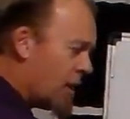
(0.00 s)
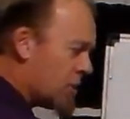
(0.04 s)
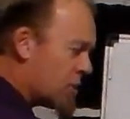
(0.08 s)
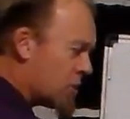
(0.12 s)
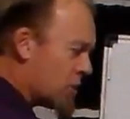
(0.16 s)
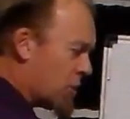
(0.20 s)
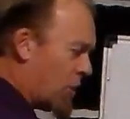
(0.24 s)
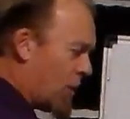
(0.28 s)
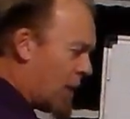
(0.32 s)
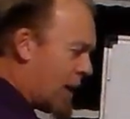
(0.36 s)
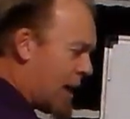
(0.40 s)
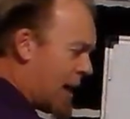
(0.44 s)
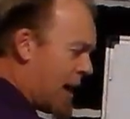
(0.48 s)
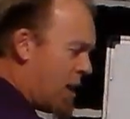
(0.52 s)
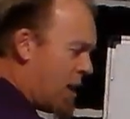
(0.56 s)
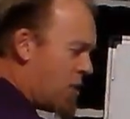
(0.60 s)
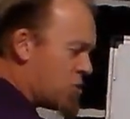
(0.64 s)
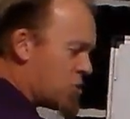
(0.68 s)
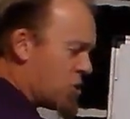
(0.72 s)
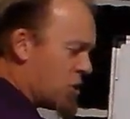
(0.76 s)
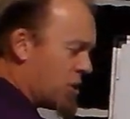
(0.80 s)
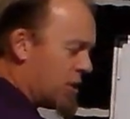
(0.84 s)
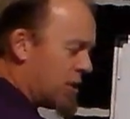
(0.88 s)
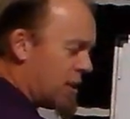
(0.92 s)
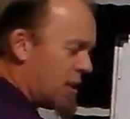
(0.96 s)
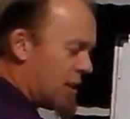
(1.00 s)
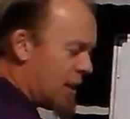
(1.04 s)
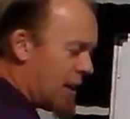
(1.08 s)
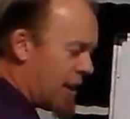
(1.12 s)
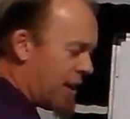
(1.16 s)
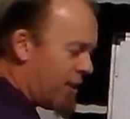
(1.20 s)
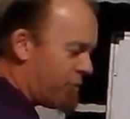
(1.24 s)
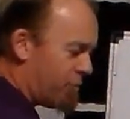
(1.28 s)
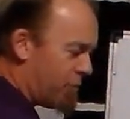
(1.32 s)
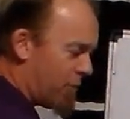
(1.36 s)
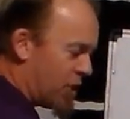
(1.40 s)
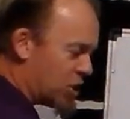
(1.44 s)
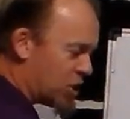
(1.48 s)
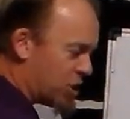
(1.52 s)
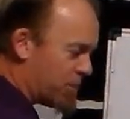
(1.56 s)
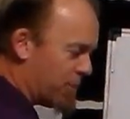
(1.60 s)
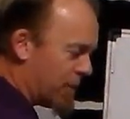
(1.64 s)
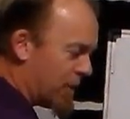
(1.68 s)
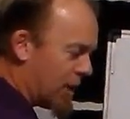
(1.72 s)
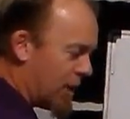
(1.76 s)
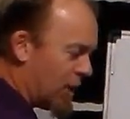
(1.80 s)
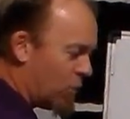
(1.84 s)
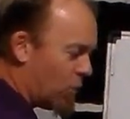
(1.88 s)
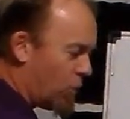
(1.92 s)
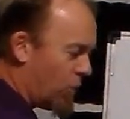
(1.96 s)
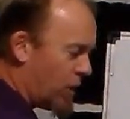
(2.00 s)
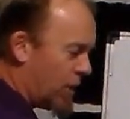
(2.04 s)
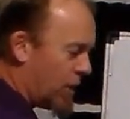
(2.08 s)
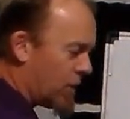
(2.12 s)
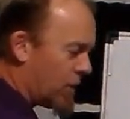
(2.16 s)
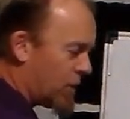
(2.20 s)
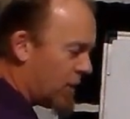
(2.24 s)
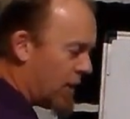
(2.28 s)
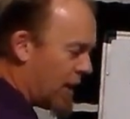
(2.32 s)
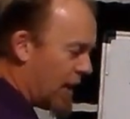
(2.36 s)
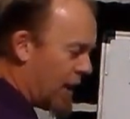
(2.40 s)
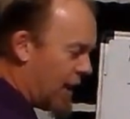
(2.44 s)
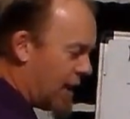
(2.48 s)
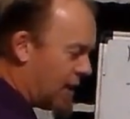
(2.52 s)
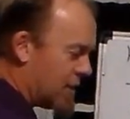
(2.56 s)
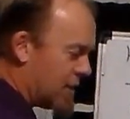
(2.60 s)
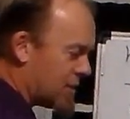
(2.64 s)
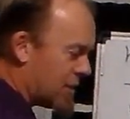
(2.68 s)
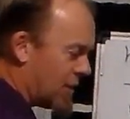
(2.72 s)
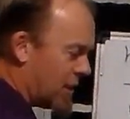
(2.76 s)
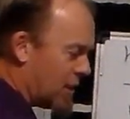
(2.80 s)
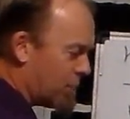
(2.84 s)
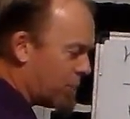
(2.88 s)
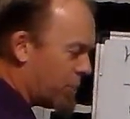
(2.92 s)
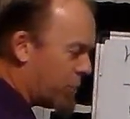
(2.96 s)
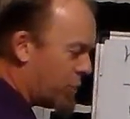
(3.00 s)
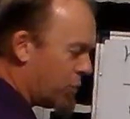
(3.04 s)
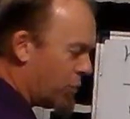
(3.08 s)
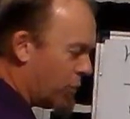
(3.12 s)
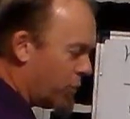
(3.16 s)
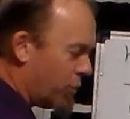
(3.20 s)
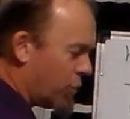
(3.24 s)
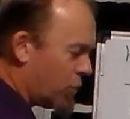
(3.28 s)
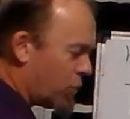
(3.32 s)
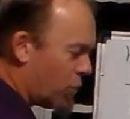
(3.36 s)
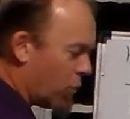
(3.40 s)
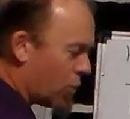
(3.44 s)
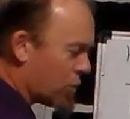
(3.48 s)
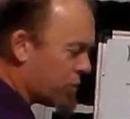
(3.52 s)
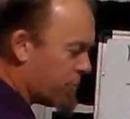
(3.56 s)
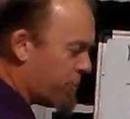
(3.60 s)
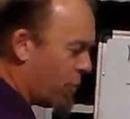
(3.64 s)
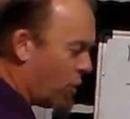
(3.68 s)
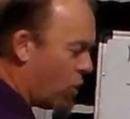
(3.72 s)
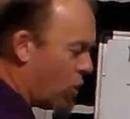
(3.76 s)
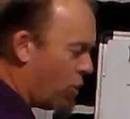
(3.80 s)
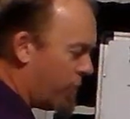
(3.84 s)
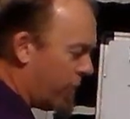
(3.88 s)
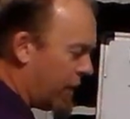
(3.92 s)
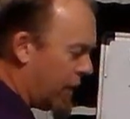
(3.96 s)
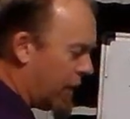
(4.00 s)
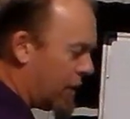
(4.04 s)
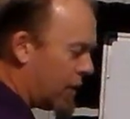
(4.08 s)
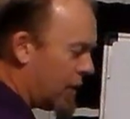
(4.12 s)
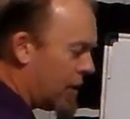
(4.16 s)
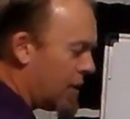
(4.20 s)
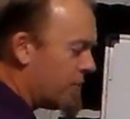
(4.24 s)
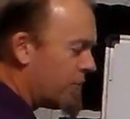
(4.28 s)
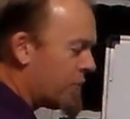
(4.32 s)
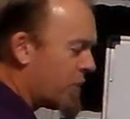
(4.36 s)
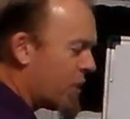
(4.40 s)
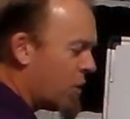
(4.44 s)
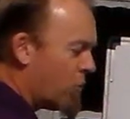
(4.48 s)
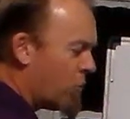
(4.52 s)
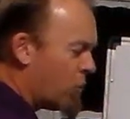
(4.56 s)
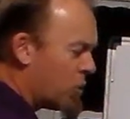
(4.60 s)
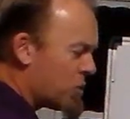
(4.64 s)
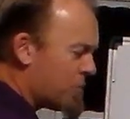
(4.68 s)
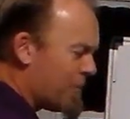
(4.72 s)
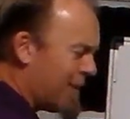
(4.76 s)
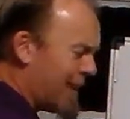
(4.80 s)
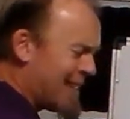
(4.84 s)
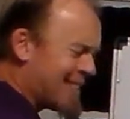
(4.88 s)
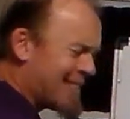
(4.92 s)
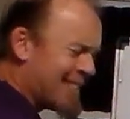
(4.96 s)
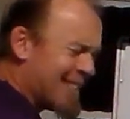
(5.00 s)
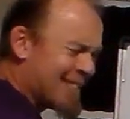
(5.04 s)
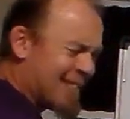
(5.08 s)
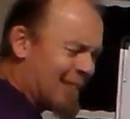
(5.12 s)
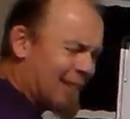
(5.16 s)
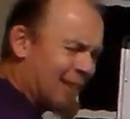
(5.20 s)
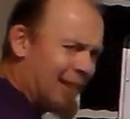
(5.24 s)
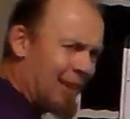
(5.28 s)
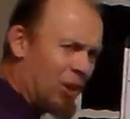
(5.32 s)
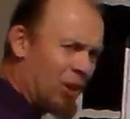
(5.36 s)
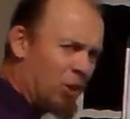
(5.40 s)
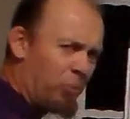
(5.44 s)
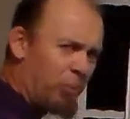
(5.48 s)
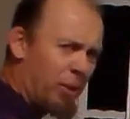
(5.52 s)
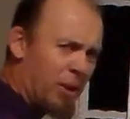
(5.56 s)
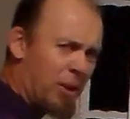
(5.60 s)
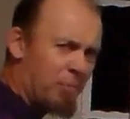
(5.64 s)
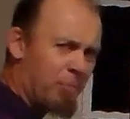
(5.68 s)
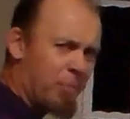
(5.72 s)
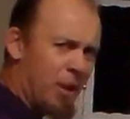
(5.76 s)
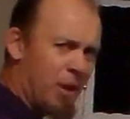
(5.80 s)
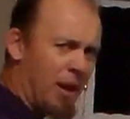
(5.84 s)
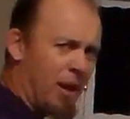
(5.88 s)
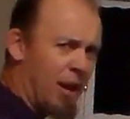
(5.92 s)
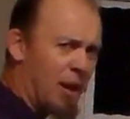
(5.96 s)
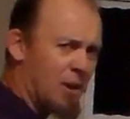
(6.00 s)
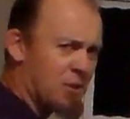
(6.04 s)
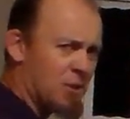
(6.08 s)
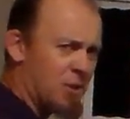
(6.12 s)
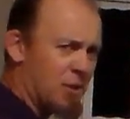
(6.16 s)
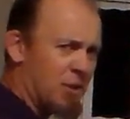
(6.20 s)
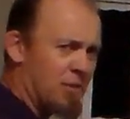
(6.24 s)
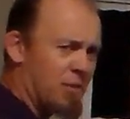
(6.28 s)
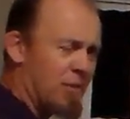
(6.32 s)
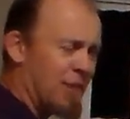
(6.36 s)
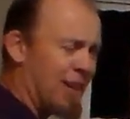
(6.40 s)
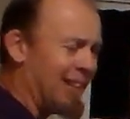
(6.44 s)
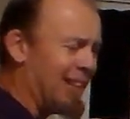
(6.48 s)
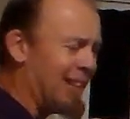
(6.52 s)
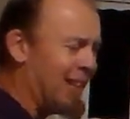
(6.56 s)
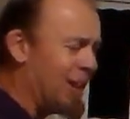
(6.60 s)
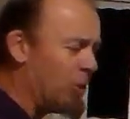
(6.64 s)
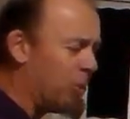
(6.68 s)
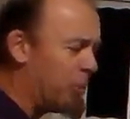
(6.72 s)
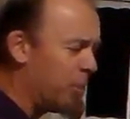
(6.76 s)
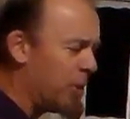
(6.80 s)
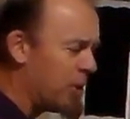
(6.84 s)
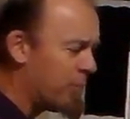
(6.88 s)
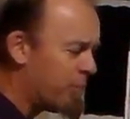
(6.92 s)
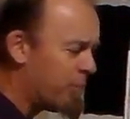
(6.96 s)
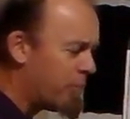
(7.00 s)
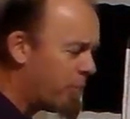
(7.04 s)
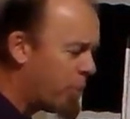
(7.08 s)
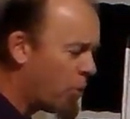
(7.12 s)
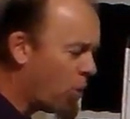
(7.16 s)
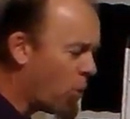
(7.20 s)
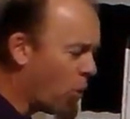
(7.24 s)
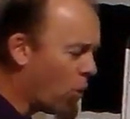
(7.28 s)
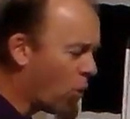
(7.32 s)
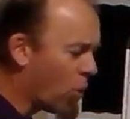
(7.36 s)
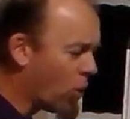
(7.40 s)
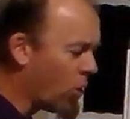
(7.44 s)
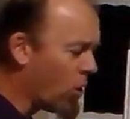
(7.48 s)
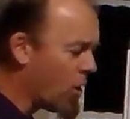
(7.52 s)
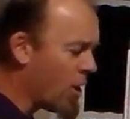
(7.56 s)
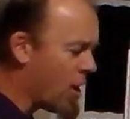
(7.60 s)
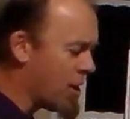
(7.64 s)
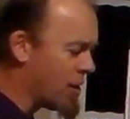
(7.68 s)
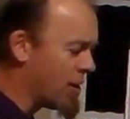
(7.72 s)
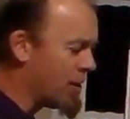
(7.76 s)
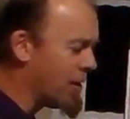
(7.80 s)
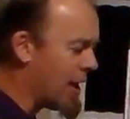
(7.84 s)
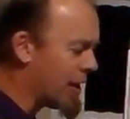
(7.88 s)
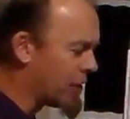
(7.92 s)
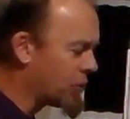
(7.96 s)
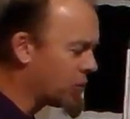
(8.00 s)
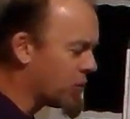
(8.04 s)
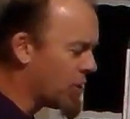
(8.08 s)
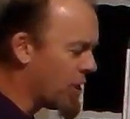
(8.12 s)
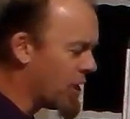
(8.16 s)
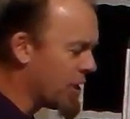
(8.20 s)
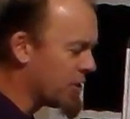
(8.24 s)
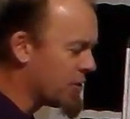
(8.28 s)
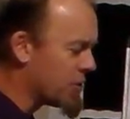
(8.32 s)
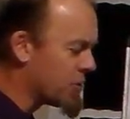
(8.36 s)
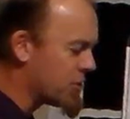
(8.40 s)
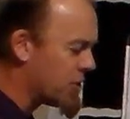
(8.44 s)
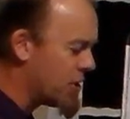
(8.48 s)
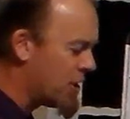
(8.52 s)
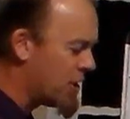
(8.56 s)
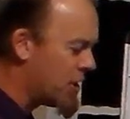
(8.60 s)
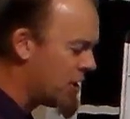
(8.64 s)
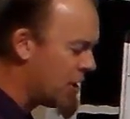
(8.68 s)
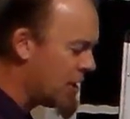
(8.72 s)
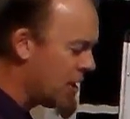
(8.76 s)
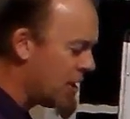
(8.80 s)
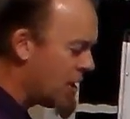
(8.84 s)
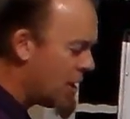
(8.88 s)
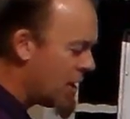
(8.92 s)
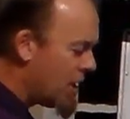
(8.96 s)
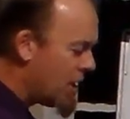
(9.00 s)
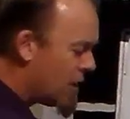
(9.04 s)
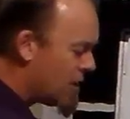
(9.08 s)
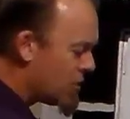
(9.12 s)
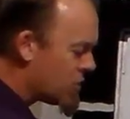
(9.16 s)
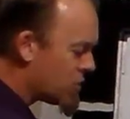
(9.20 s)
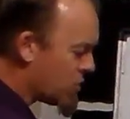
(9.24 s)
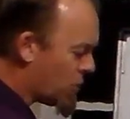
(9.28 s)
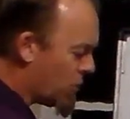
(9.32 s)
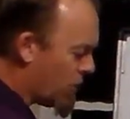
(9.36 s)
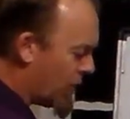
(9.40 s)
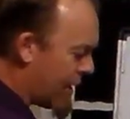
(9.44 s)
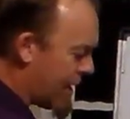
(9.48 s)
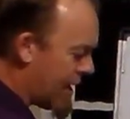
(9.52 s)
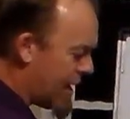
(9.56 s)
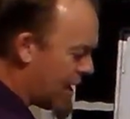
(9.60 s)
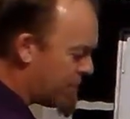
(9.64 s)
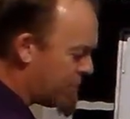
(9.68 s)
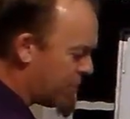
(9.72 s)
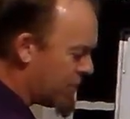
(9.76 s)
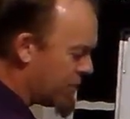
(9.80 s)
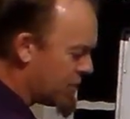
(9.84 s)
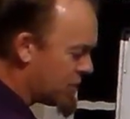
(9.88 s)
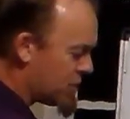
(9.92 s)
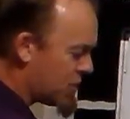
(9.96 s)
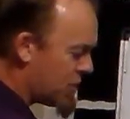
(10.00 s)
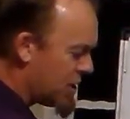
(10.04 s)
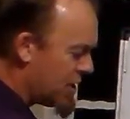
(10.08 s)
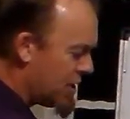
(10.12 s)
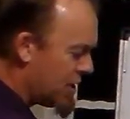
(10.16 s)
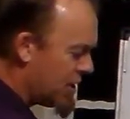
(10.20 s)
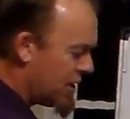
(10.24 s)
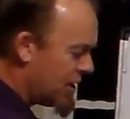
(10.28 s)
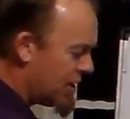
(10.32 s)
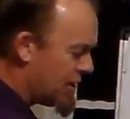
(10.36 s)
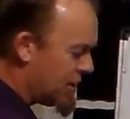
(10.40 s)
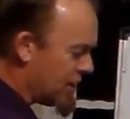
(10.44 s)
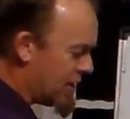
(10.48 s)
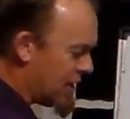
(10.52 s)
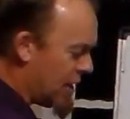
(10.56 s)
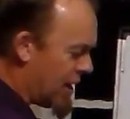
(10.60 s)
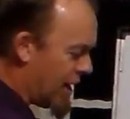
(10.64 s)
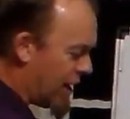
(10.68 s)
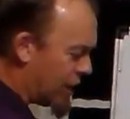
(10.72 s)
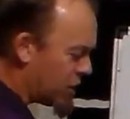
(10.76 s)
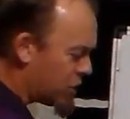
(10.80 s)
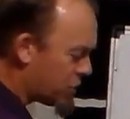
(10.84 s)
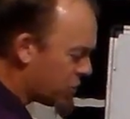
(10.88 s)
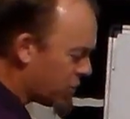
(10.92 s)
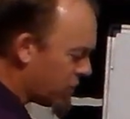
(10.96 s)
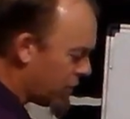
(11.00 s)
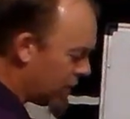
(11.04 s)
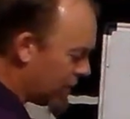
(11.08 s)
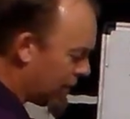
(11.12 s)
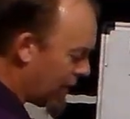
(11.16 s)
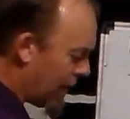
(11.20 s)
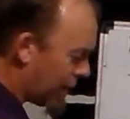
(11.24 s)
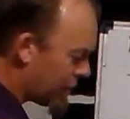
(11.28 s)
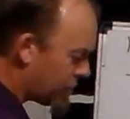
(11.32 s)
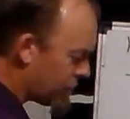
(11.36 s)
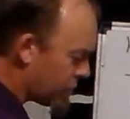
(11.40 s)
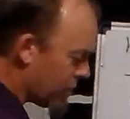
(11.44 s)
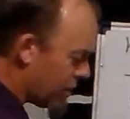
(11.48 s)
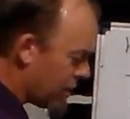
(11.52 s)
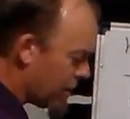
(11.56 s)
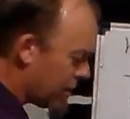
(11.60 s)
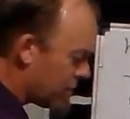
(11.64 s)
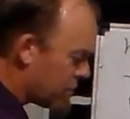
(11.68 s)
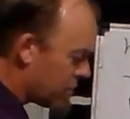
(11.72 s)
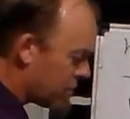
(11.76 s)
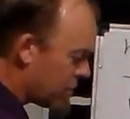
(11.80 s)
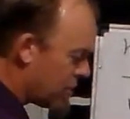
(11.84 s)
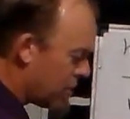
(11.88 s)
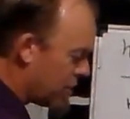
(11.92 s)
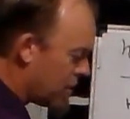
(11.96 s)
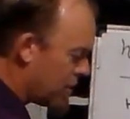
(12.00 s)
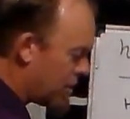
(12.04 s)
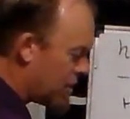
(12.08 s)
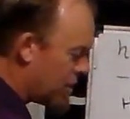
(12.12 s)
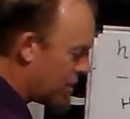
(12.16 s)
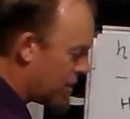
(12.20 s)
So hydrogen didn't have much to begin with, and it's getting pulled towards bromine, which makes this a little bit positive, a little bit poor on electrons. So what happens, the extra electrons